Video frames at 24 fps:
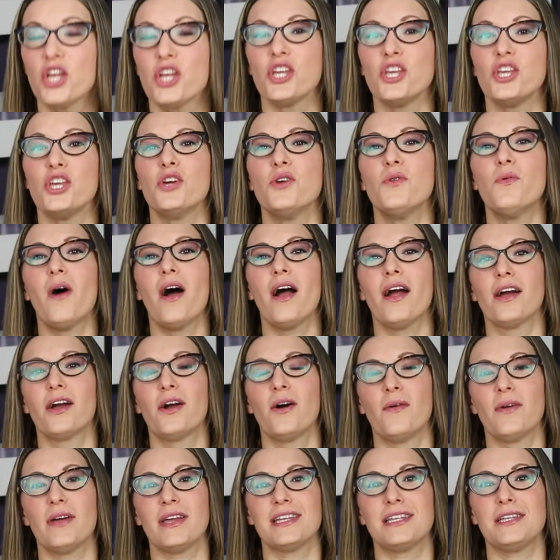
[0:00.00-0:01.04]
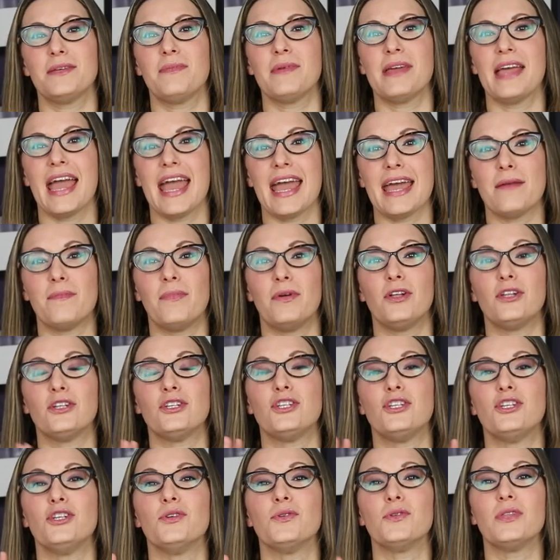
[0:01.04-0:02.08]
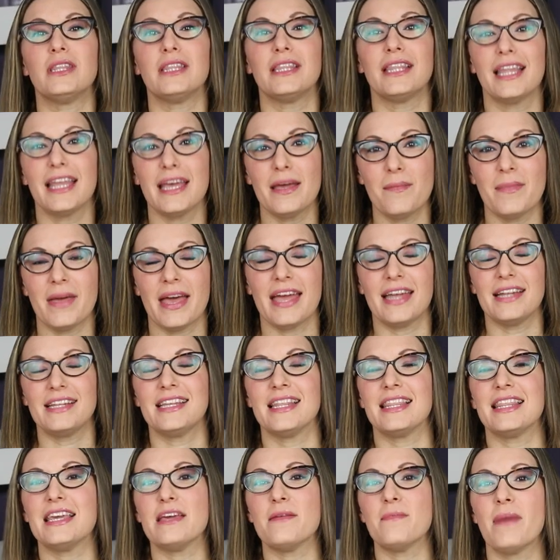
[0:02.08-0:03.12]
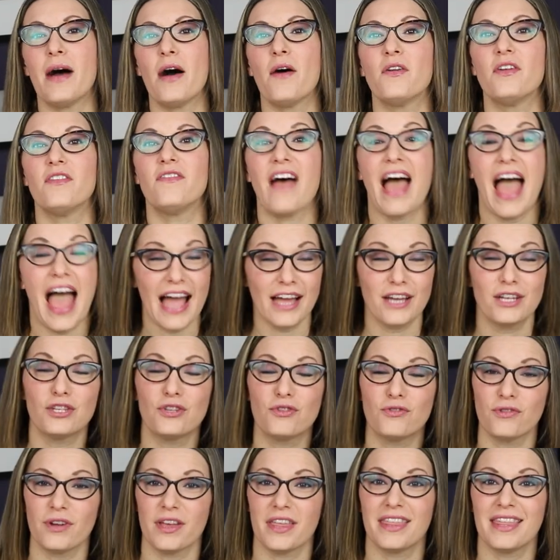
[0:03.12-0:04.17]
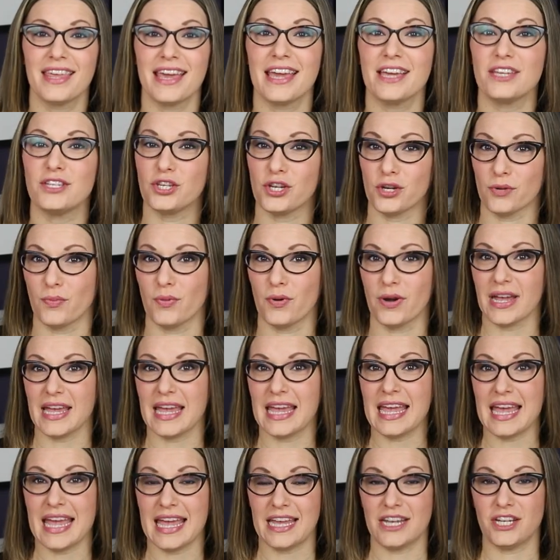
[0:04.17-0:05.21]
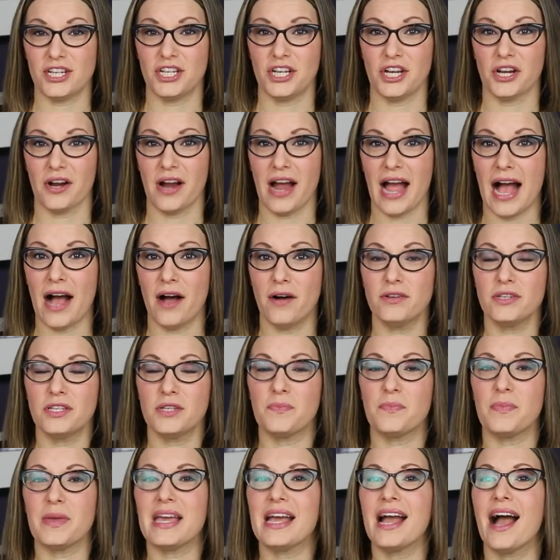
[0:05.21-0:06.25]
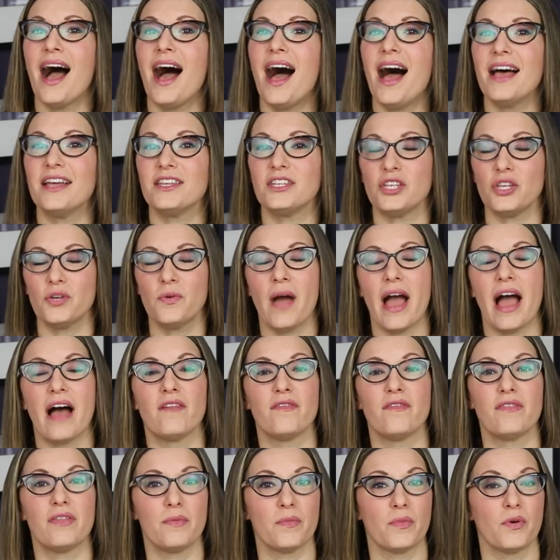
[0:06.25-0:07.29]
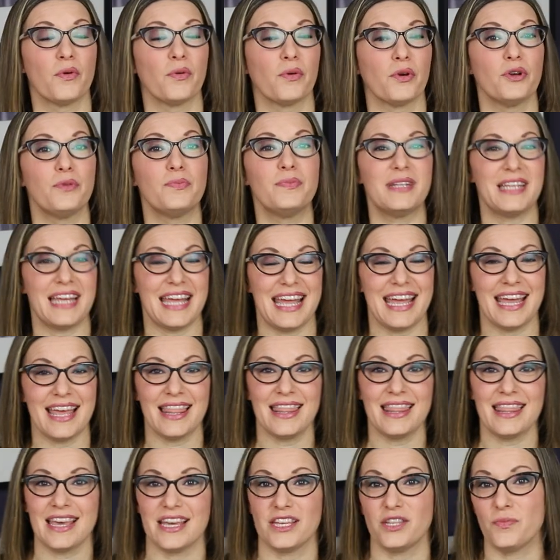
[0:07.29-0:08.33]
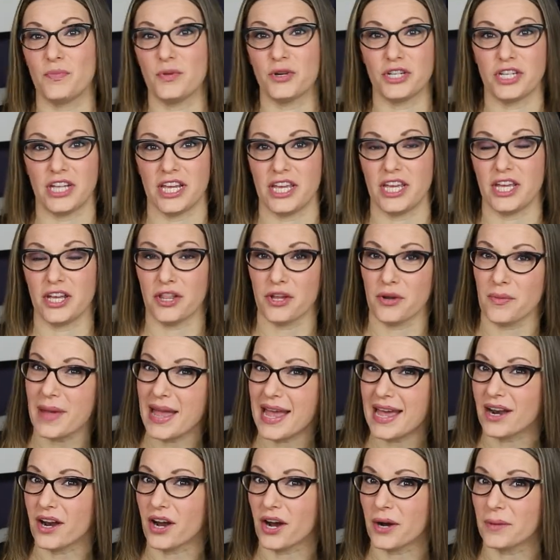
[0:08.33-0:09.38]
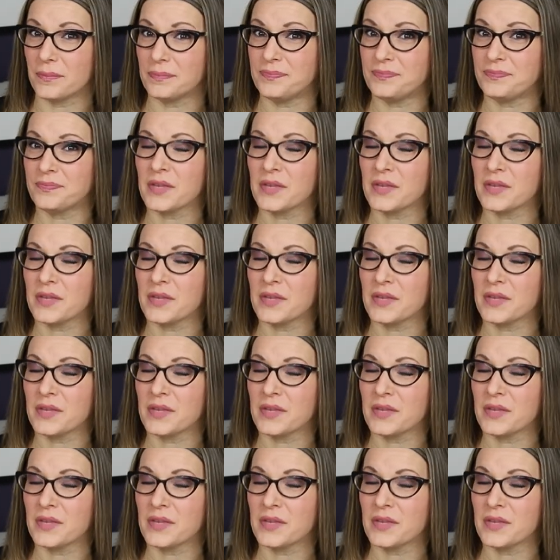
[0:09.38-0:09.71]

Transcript: you are going to be able to limit the amount of extra things you're bringing into your house because you have them grouped in this particular manner.